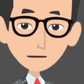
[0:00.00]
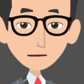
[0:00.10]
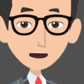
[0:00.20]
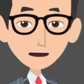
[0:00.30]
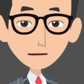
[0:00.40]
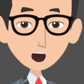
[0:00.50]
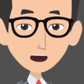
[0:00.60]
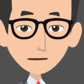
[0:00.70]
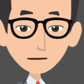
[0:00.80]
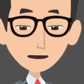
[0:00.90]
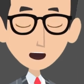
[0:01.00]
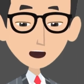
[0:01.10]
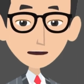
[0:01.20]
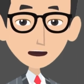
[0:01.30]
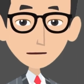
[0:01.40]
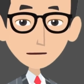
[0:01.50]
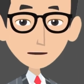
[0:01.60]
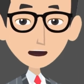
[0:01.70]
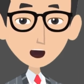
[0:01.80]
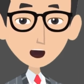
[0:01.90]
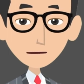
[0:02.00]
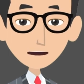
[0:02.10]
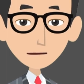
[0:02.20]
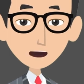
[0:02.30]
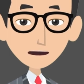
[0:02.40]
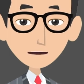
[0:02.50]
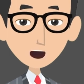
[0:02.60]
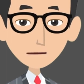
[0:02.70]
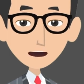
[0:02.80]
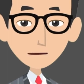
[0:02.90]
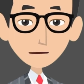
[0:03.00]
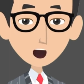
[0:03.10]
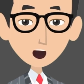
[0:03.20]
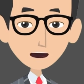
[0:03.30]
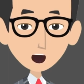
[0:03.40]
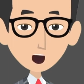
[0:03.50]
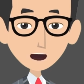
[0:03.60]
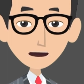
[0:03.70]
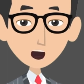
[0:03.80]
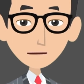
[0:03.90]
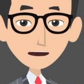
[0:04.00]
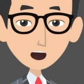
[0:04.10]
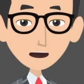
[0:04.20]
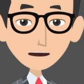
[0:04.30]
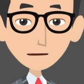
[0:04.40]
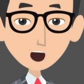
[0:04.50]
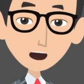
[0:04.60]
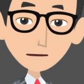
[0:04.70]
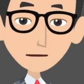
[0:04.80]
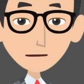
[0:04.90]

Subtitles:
those changes should be routed through only change control process and do the rebaselining as needed.